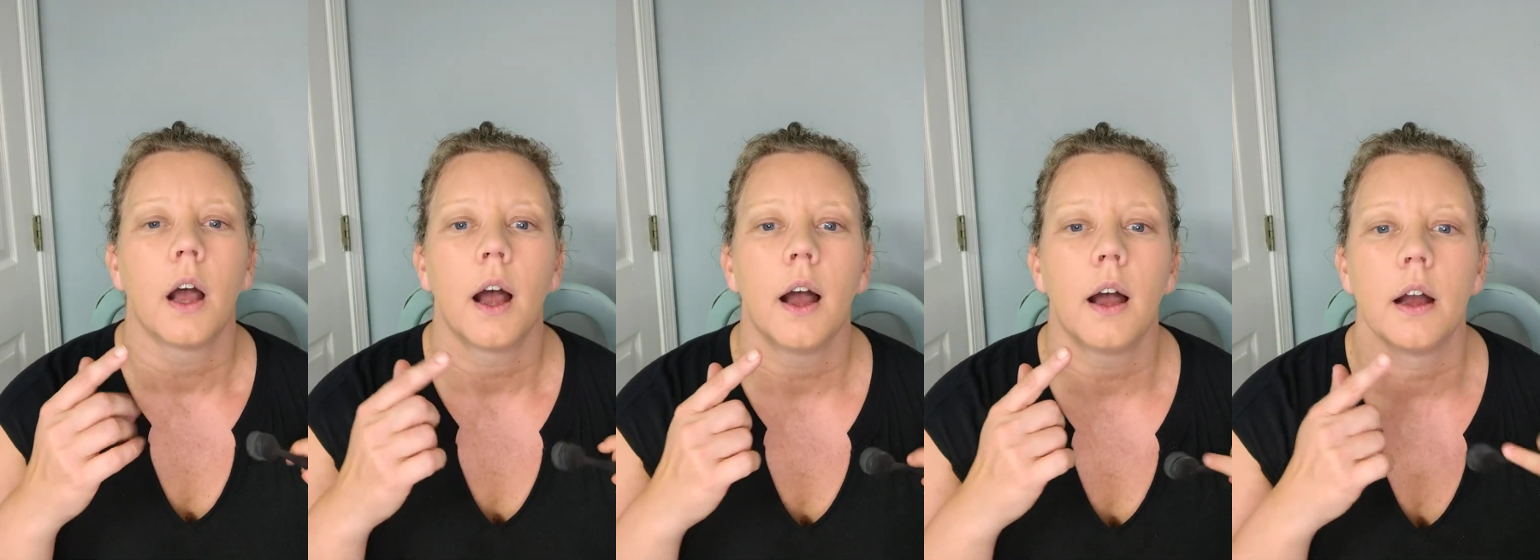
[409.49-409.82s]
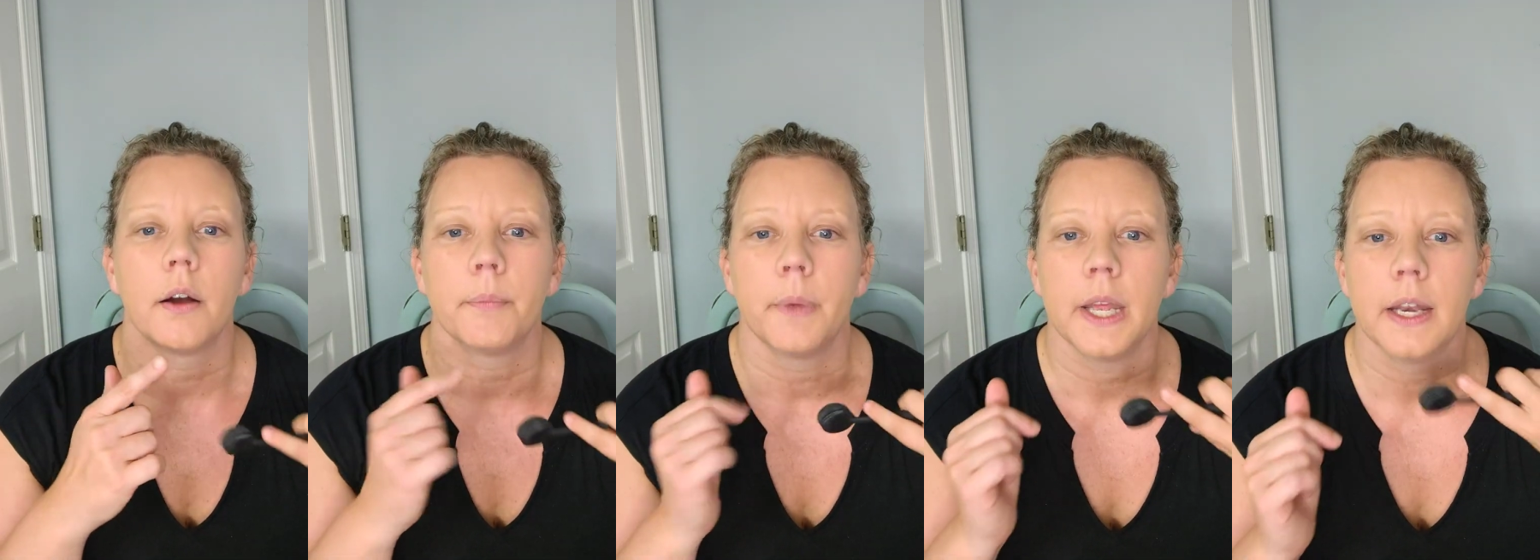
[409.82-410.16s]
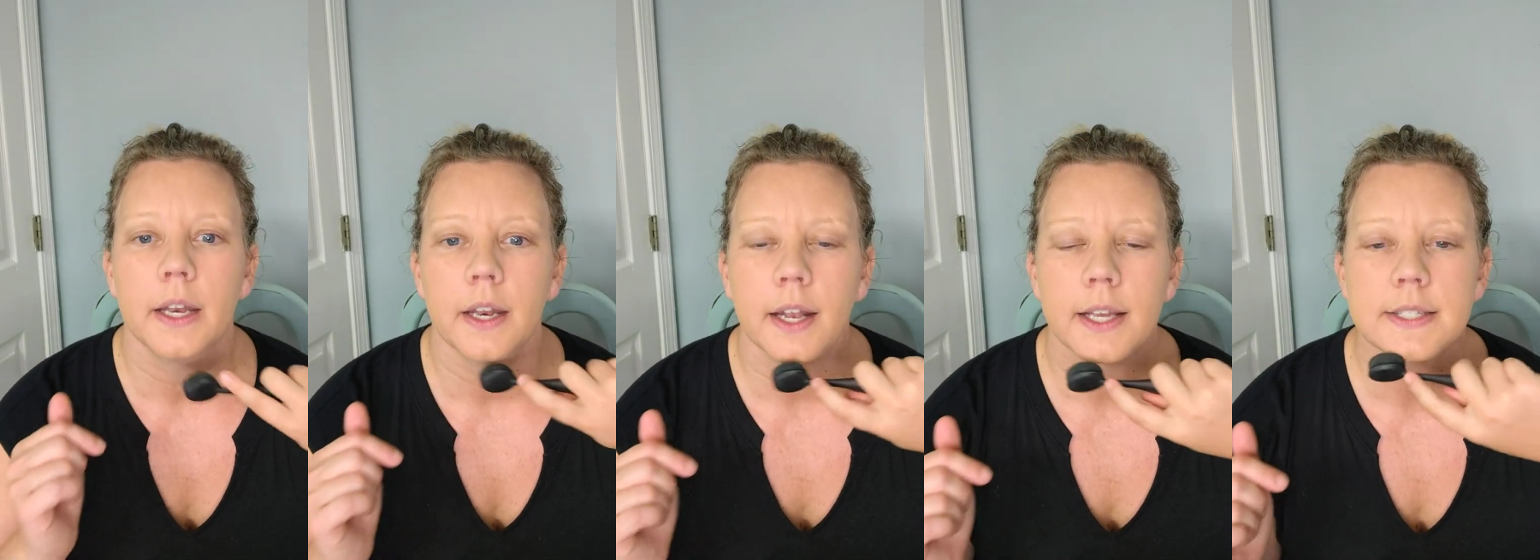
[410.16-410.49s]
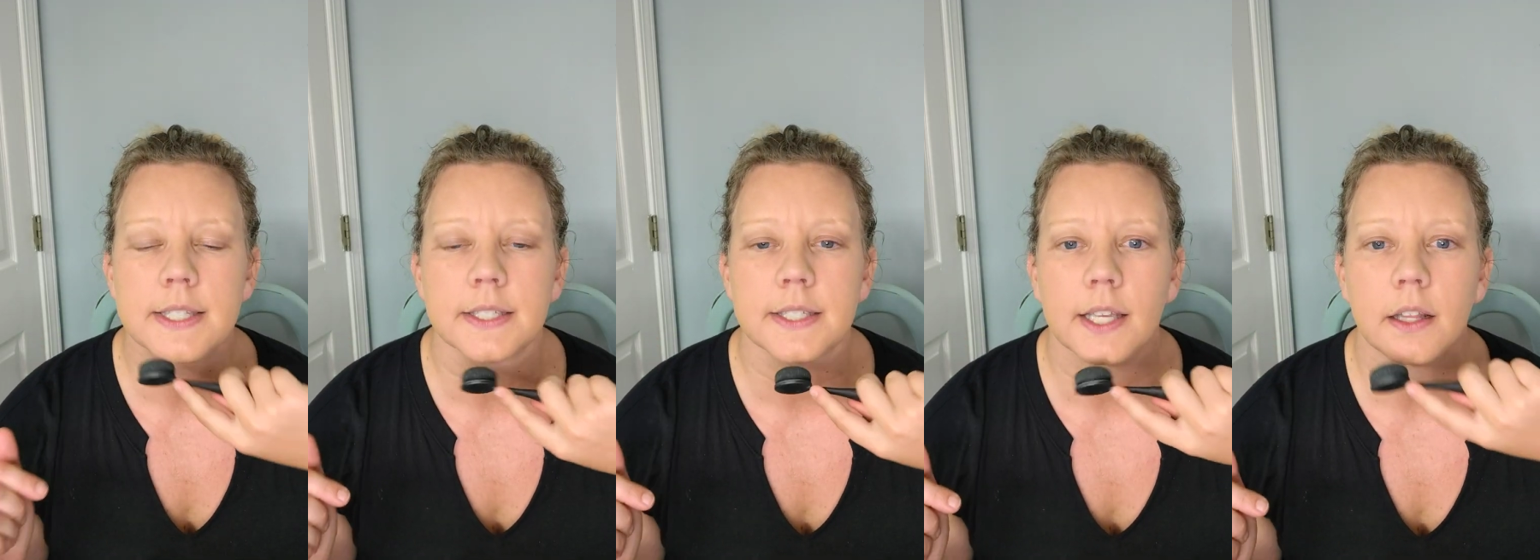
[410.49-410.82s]
And it has
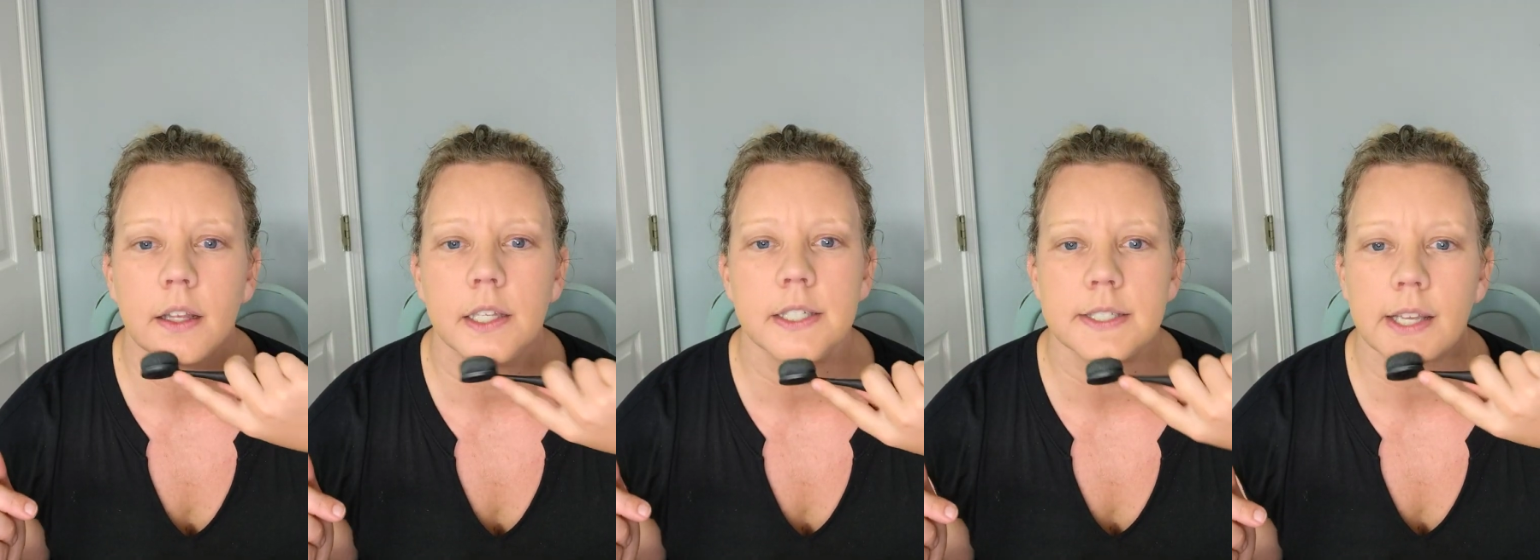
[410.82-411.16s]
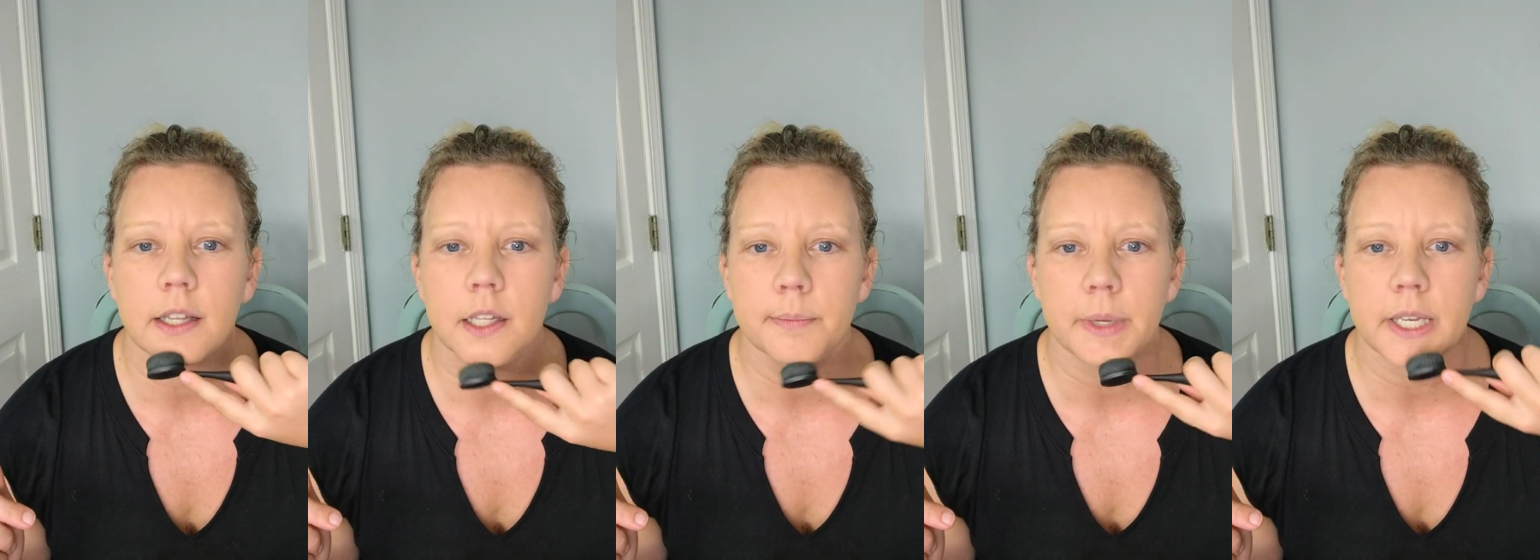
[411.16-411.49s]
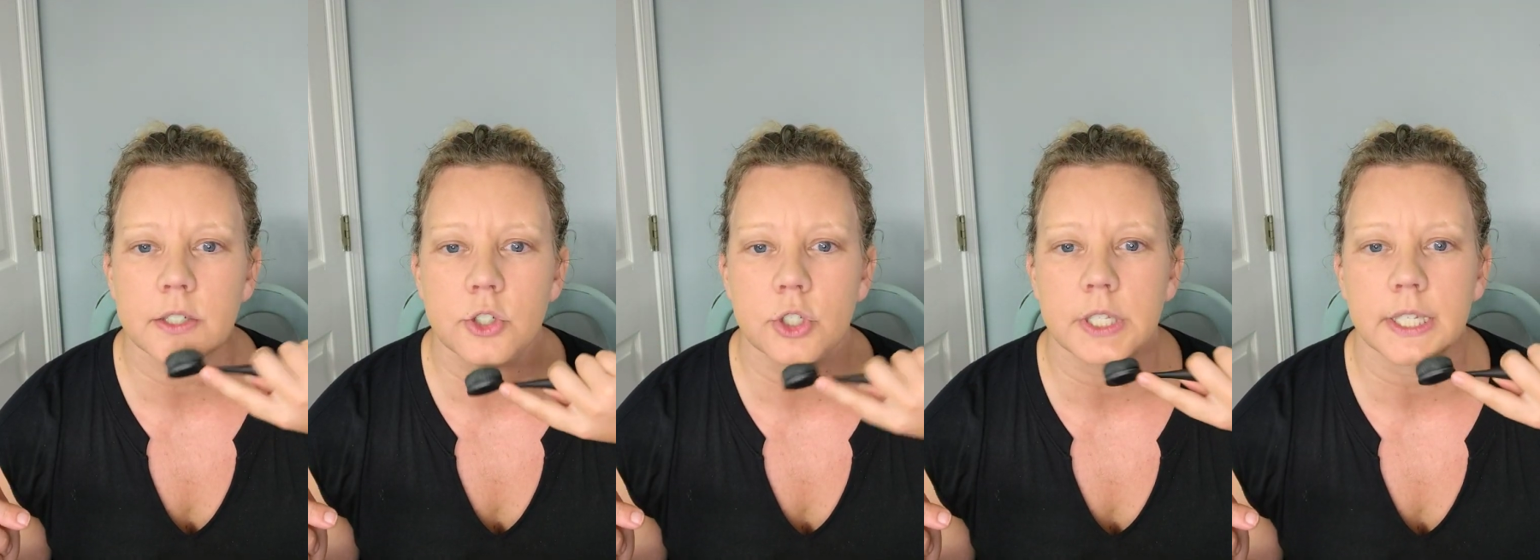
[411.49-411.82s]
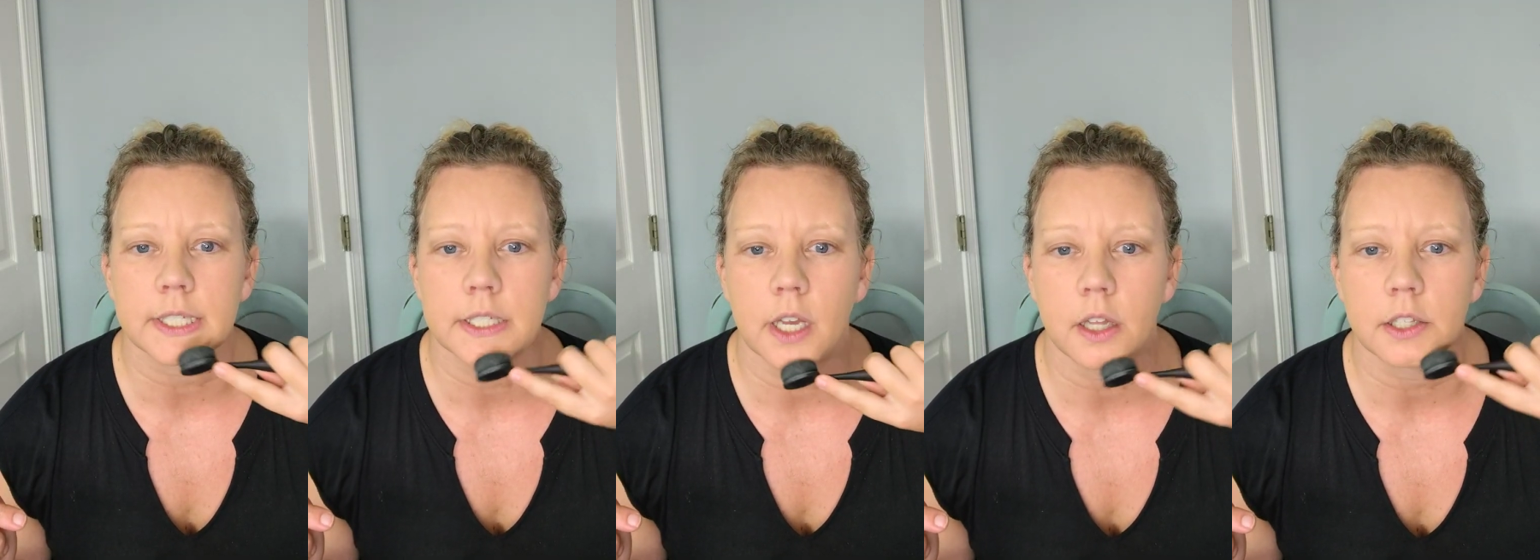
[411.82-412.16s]
the IntelliMatch
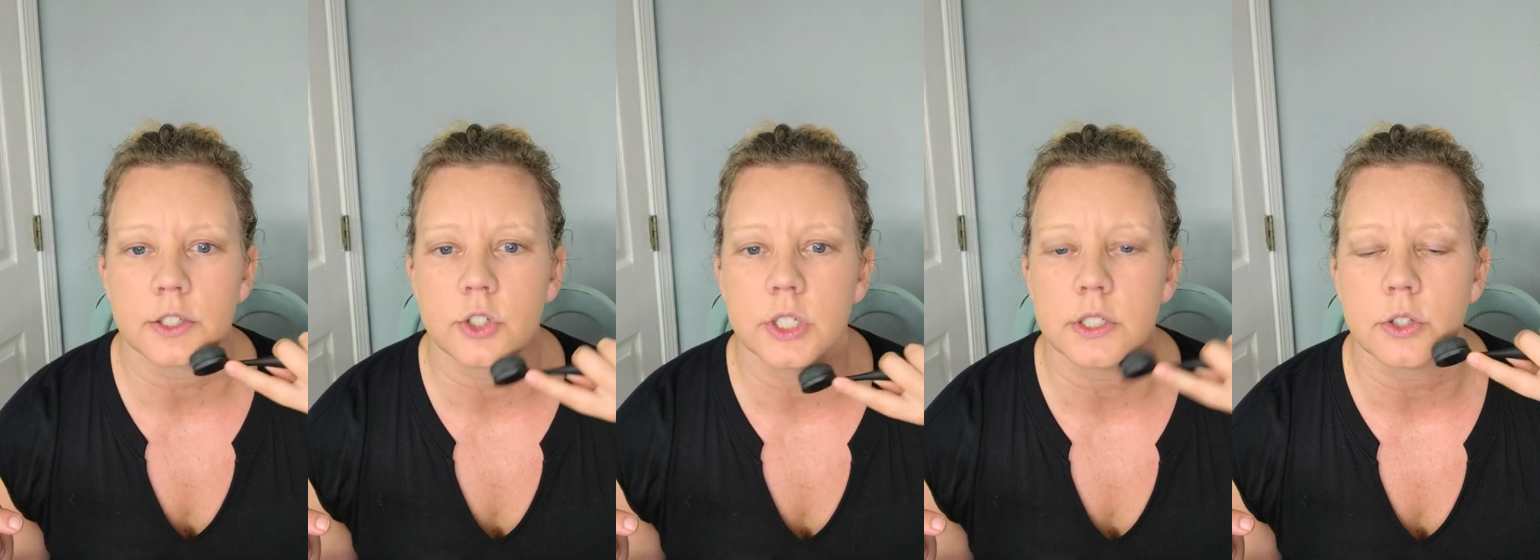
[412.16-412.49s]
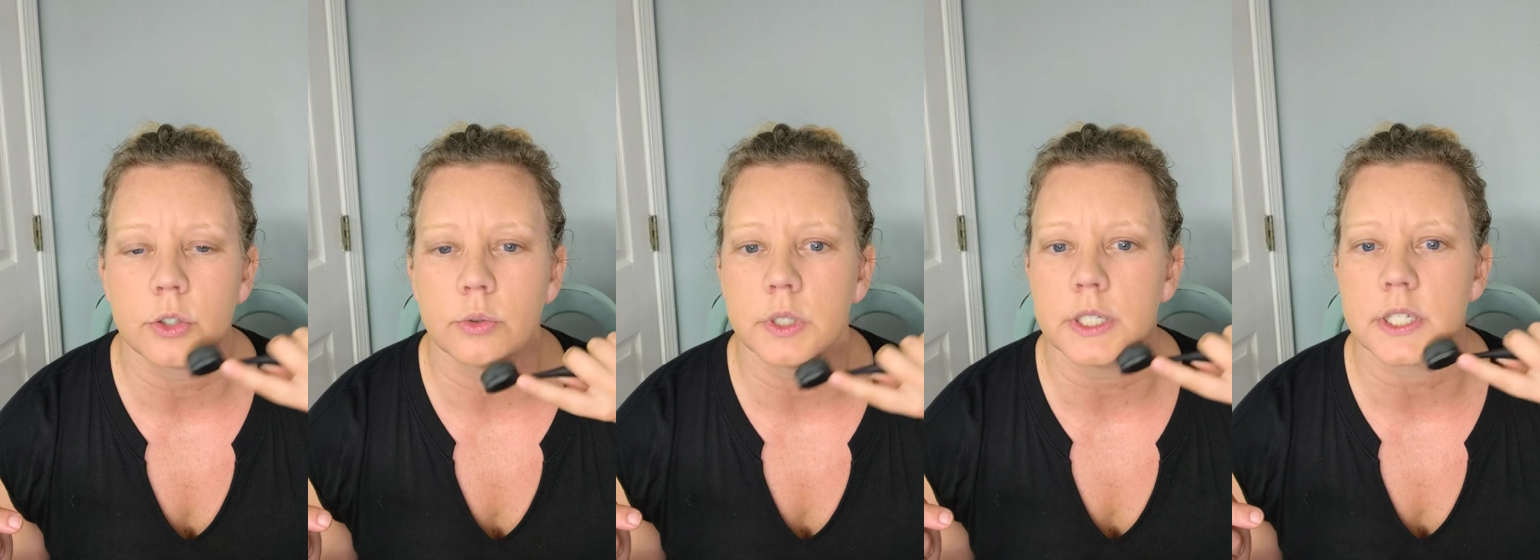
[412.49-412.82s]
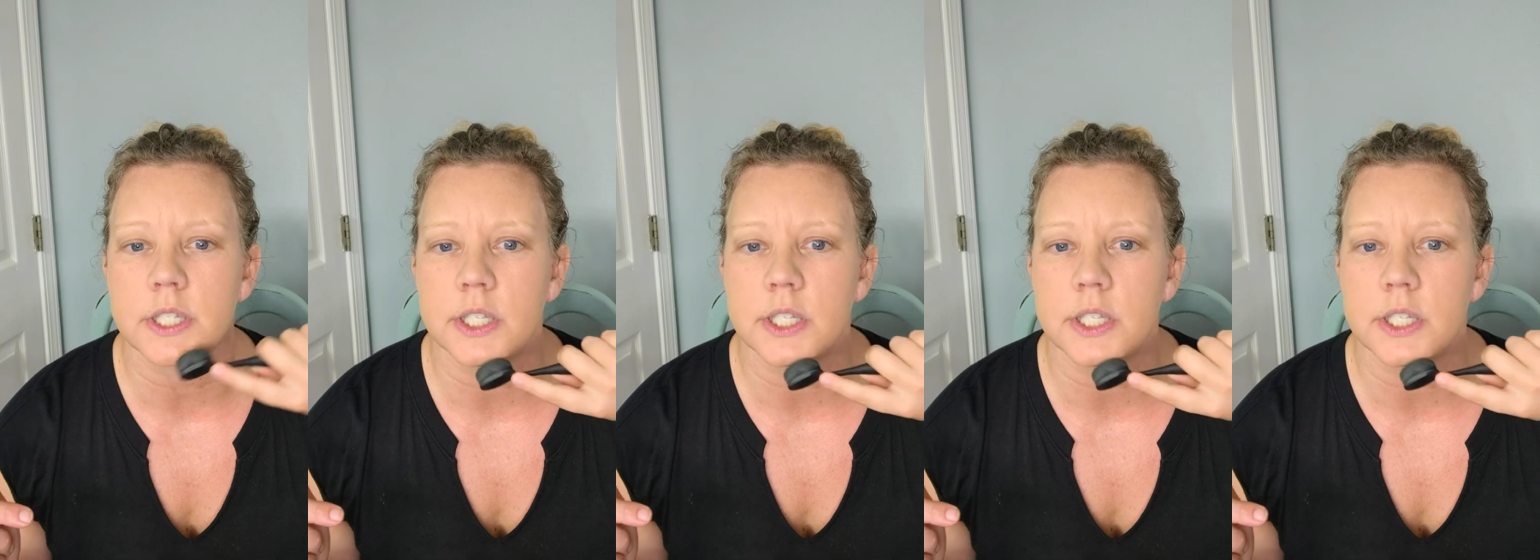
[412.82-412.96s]
technology to it,